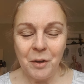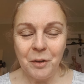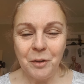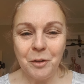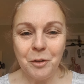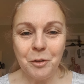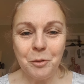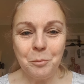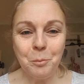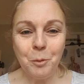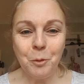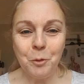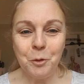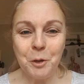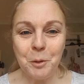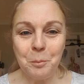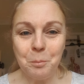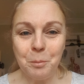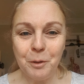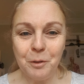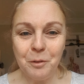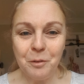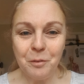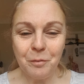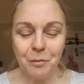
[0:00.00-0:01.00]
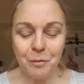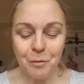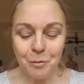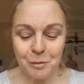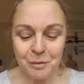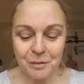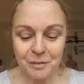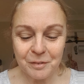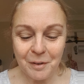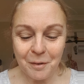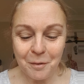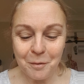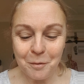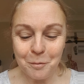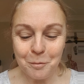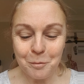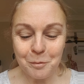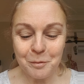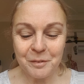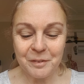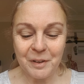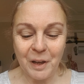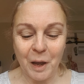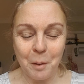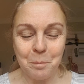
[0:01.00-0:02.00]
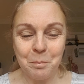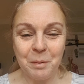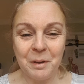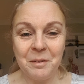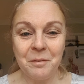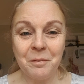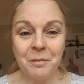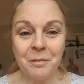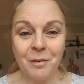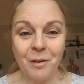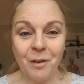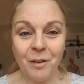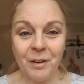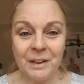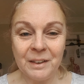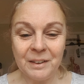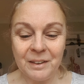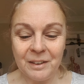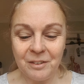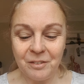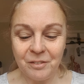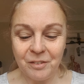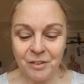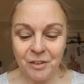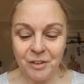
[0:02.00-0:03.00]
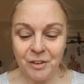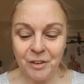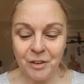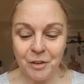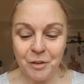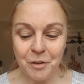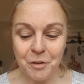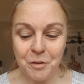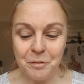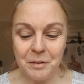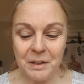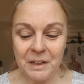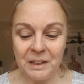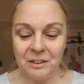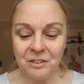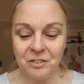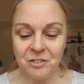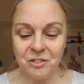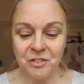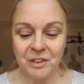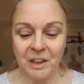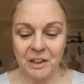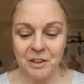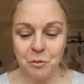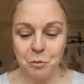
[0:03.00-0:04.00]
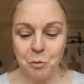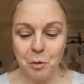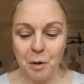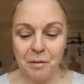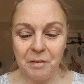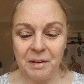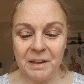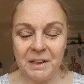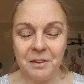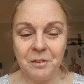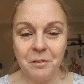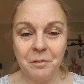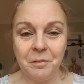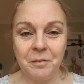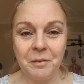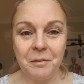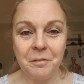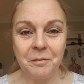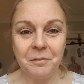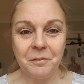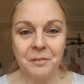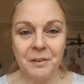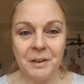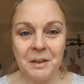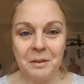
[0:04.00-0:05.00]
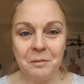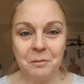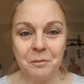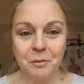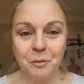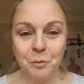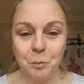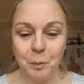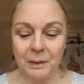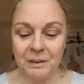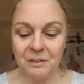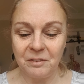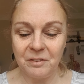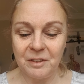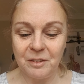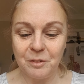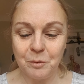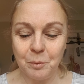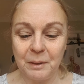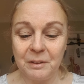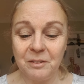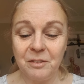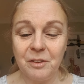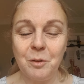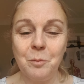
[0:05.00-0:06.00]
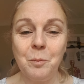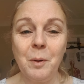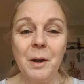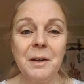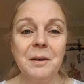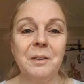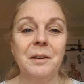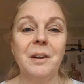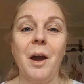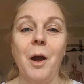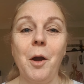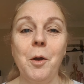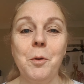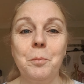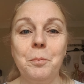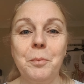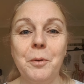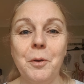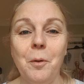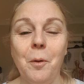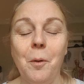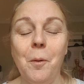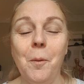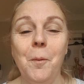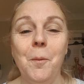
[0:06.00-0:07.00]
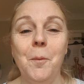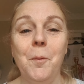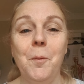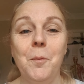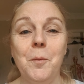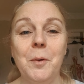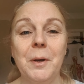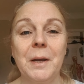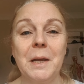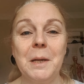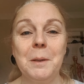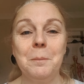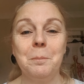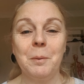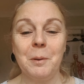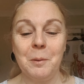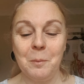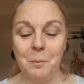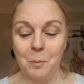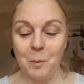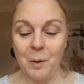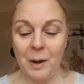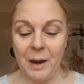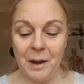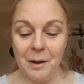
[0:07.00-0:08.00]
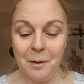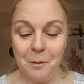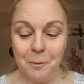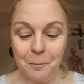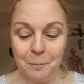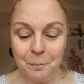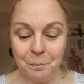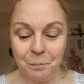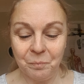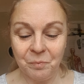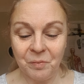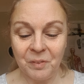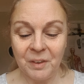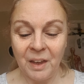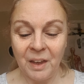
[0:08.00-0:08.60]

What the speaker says: Good morning, beautiful souls. Happy Friday to you. It's January the 15th, 2021. I hope you're all keeping well.